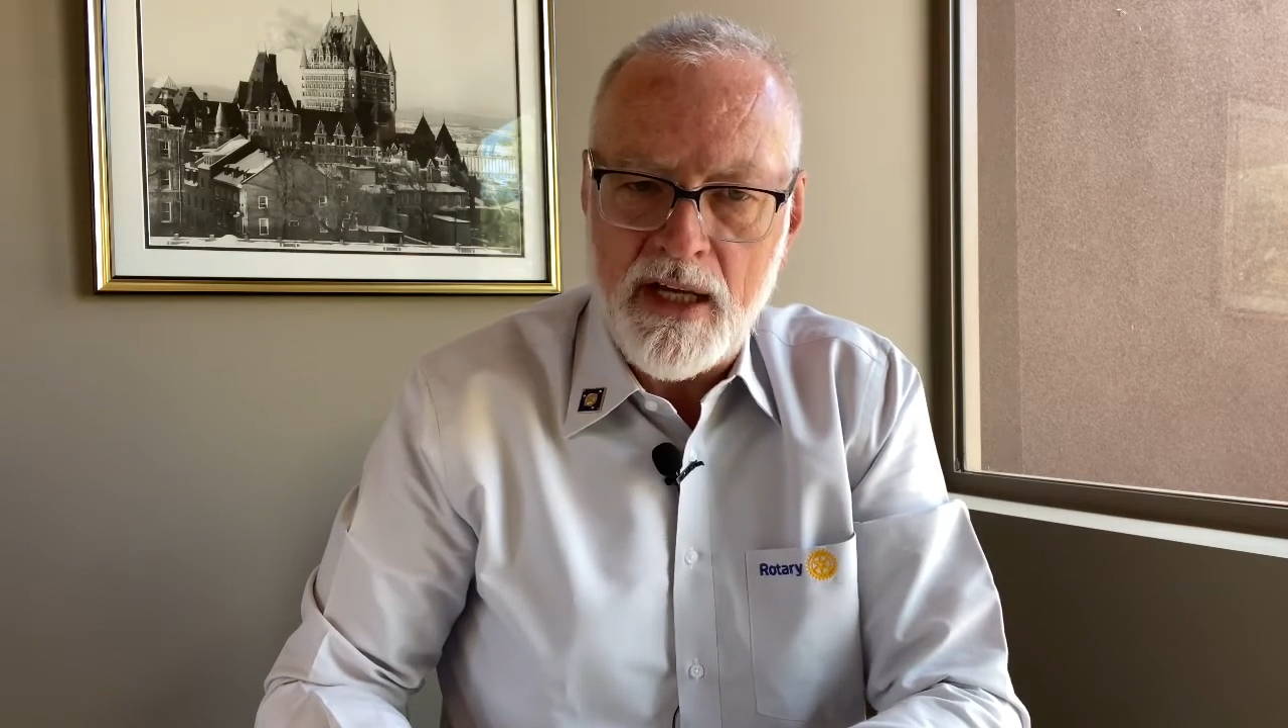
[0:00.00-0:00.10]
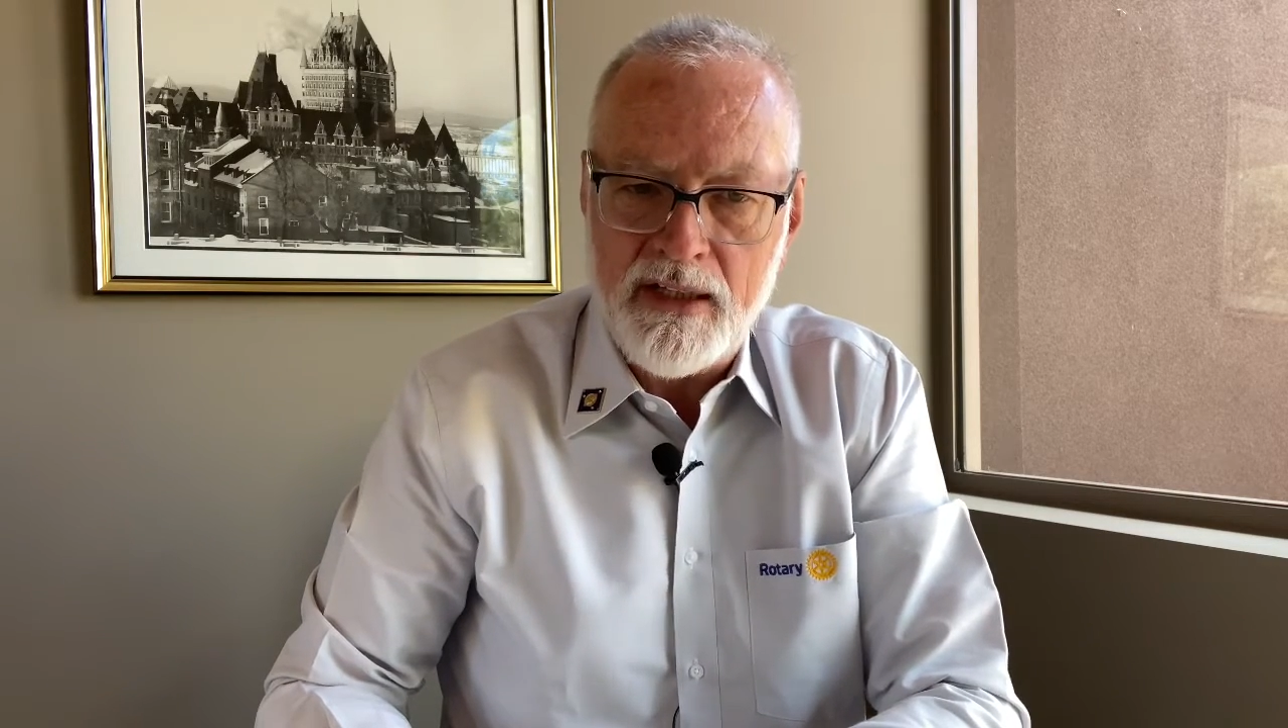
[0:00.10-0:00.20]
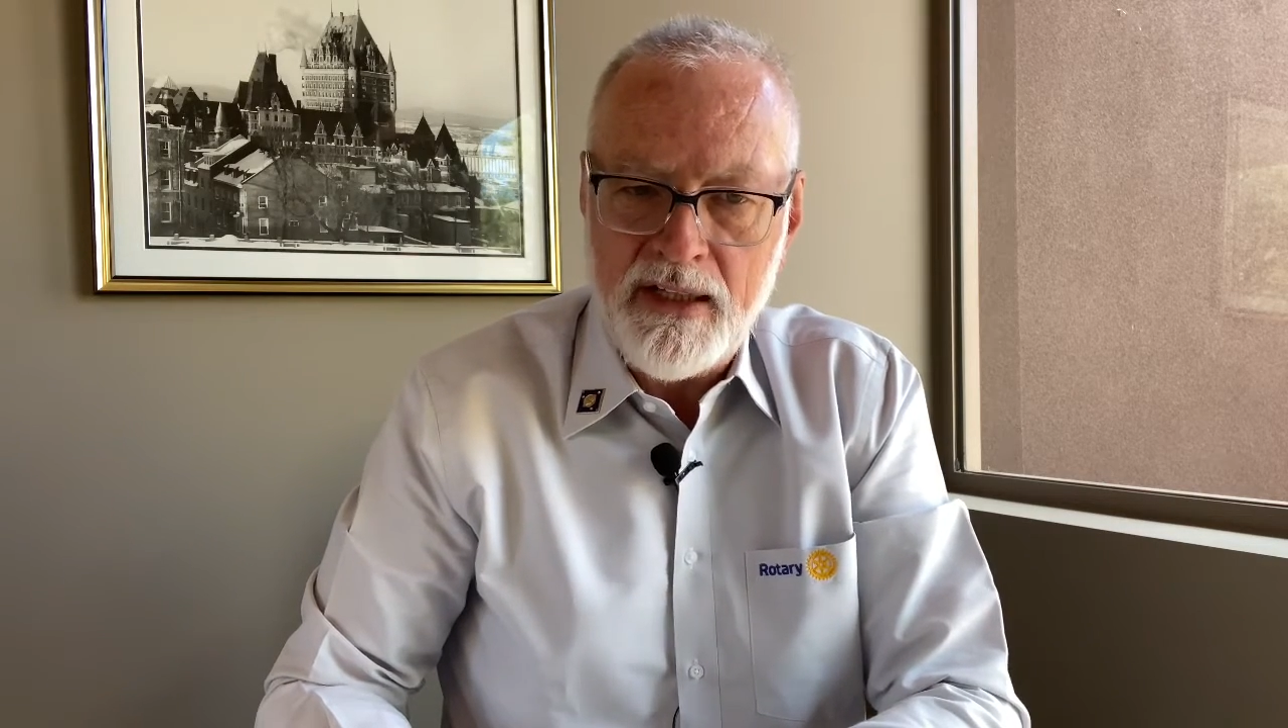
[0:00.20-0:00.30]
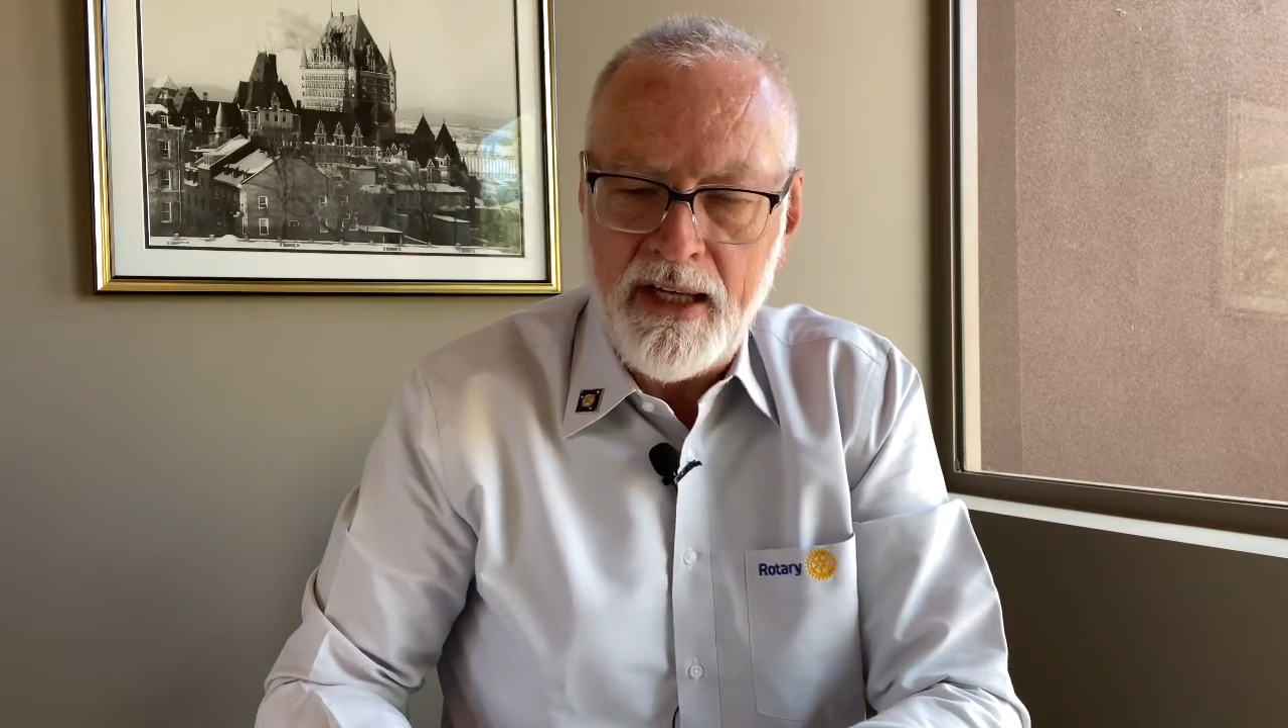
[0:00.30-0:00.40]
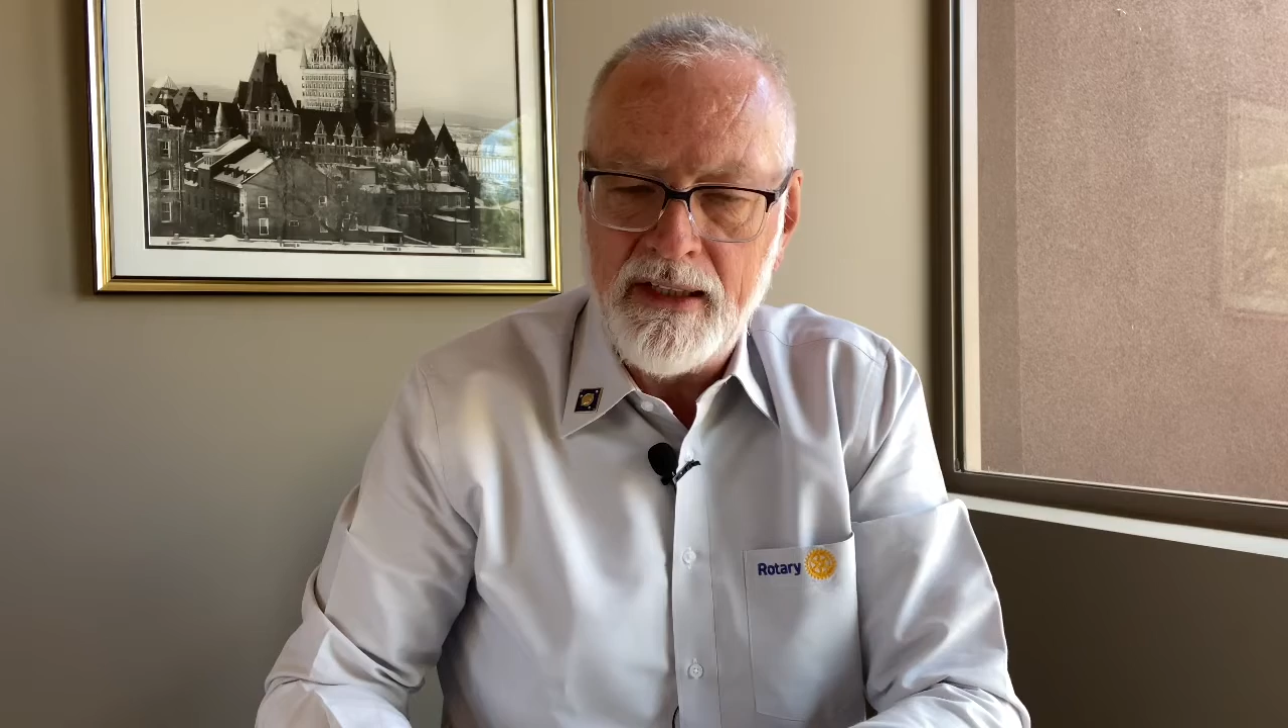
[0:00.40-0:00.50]

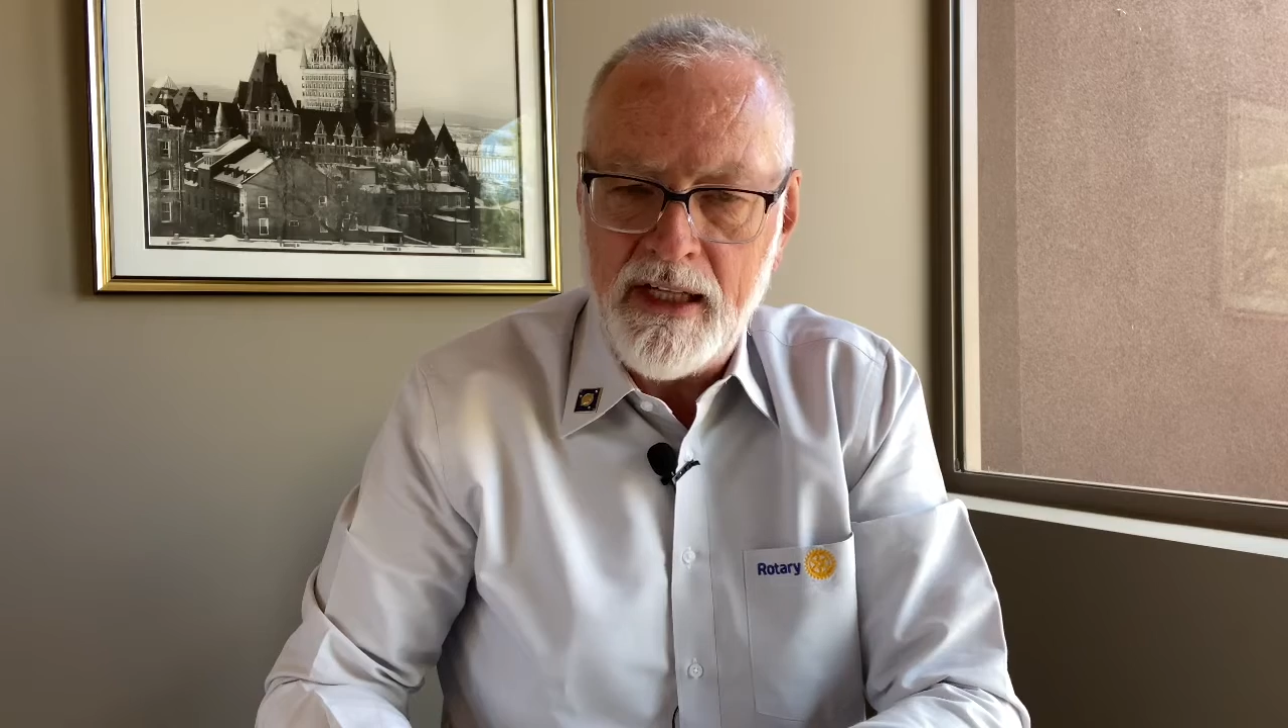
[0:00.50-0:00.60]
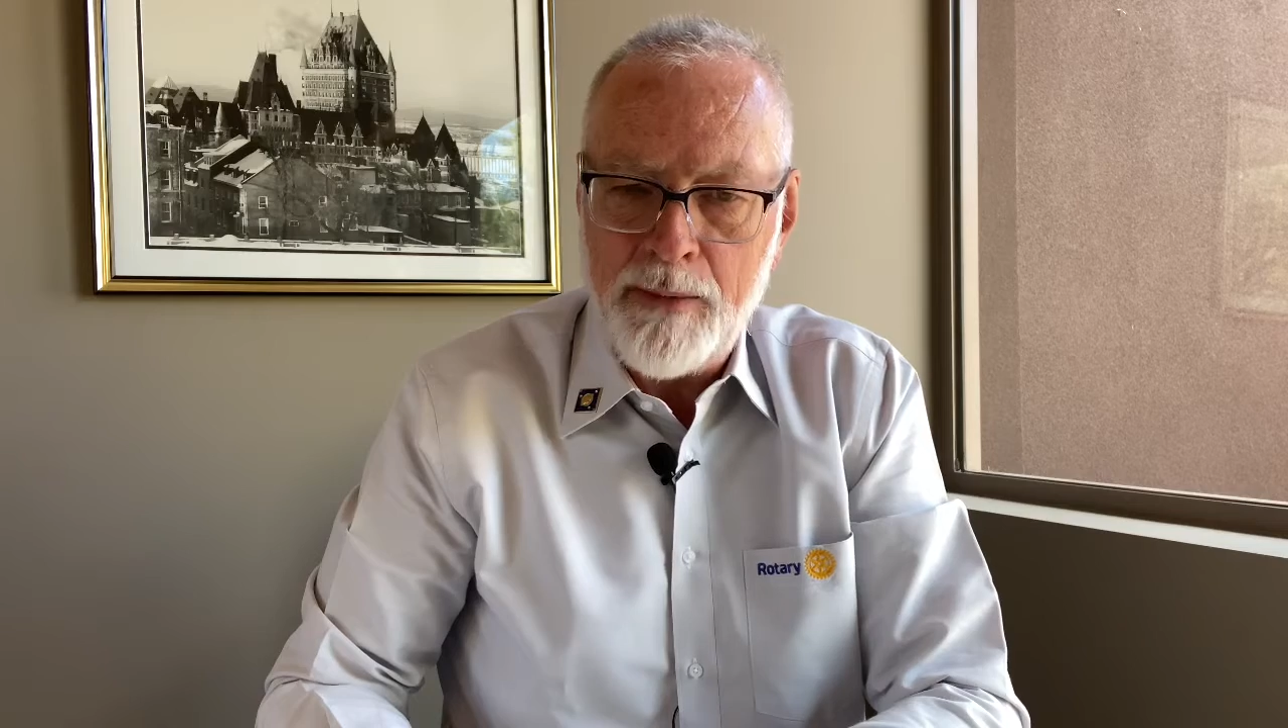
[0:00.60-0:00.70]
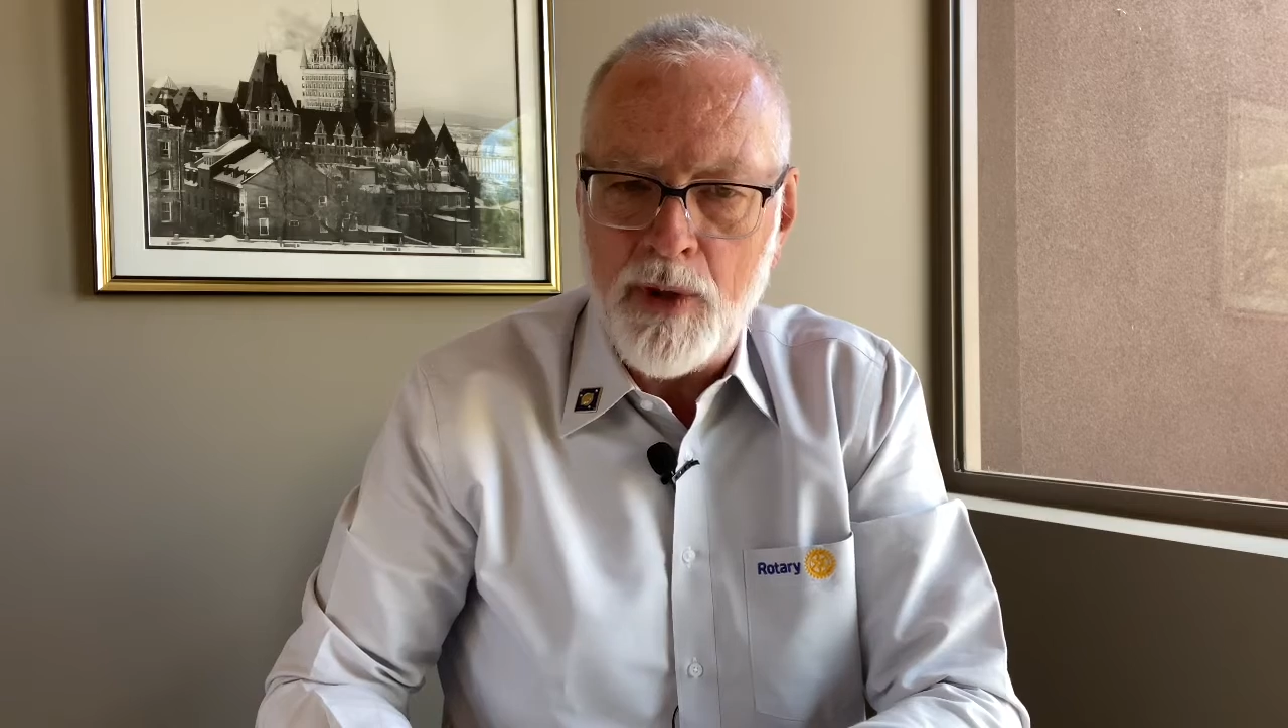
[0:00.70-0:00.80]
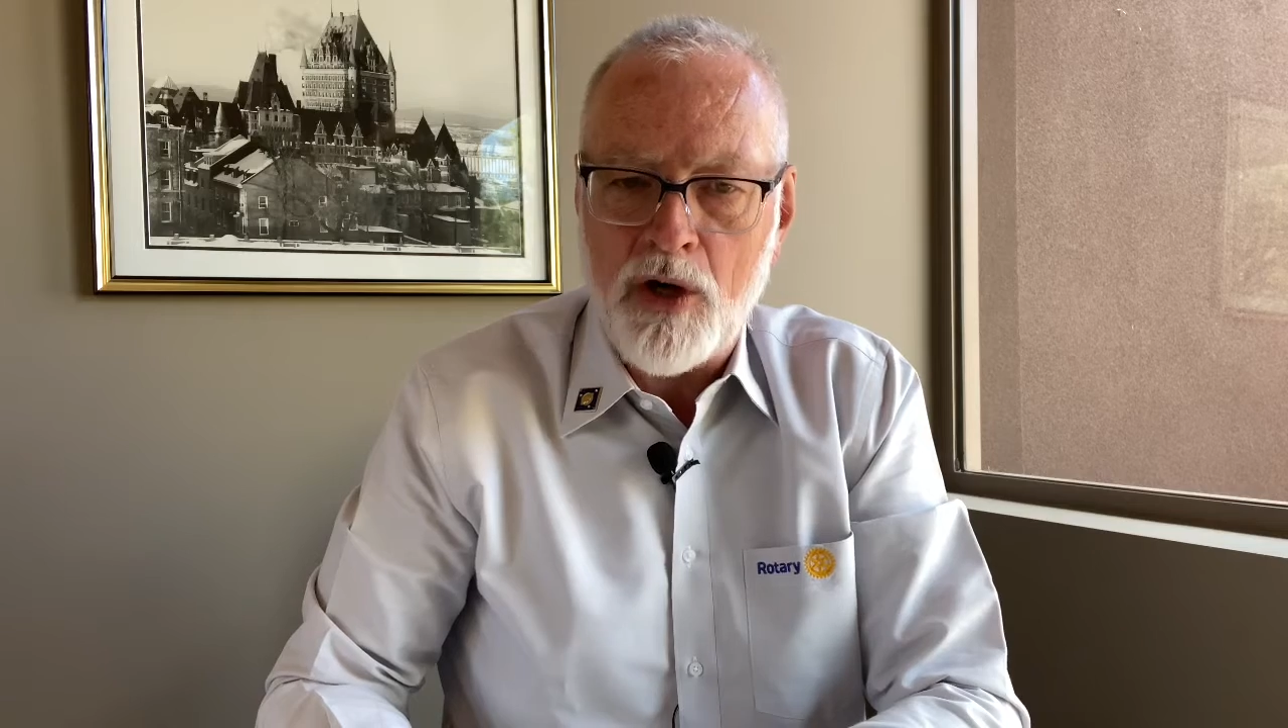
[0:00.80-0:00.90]
at Dig Deep